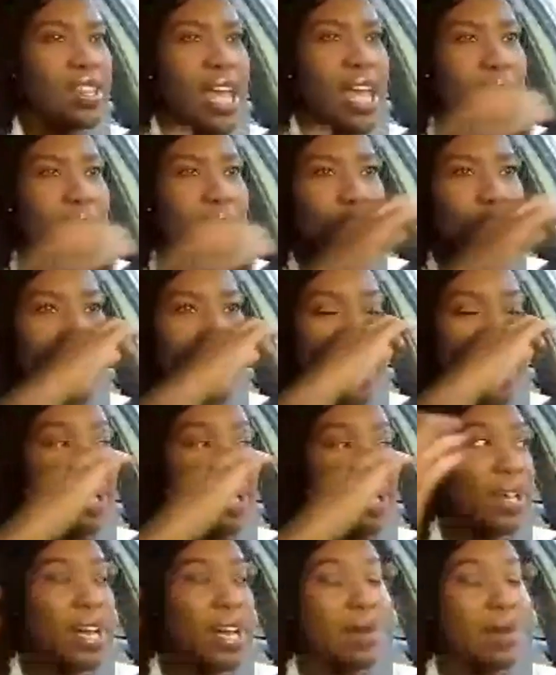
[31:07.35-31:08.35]
they
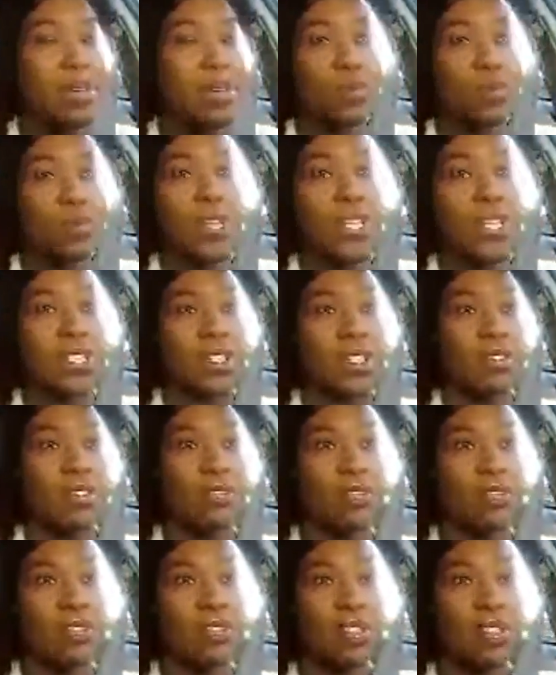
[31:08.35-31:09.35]
become
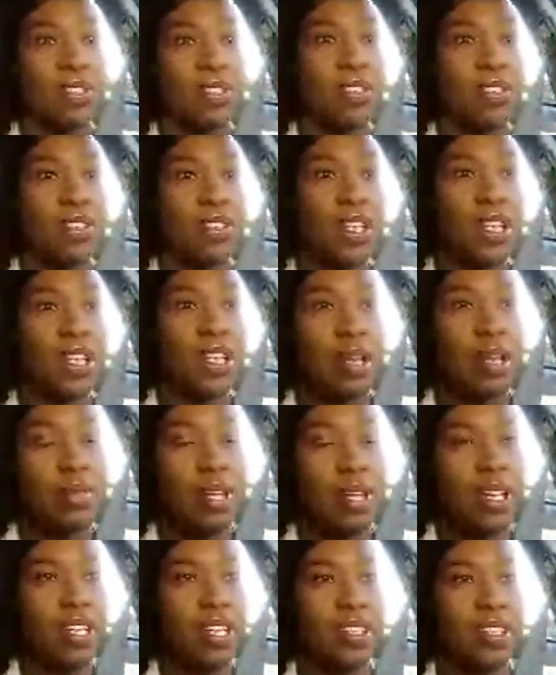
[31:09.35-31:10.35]
expensive. You know what I
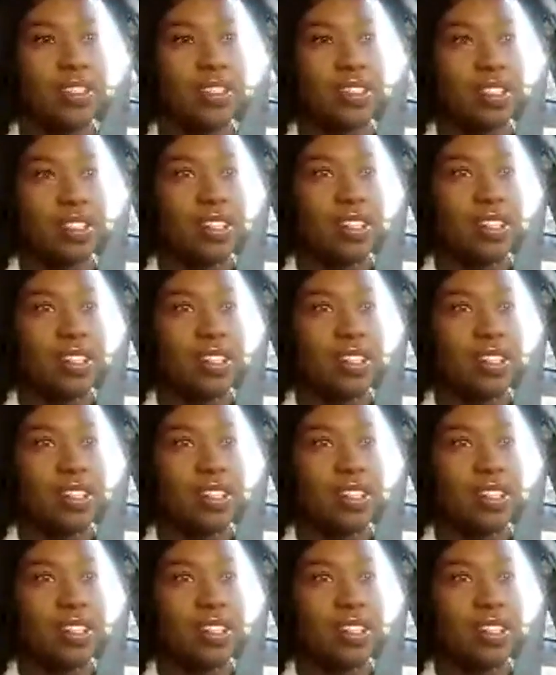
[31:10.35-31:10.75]
mean?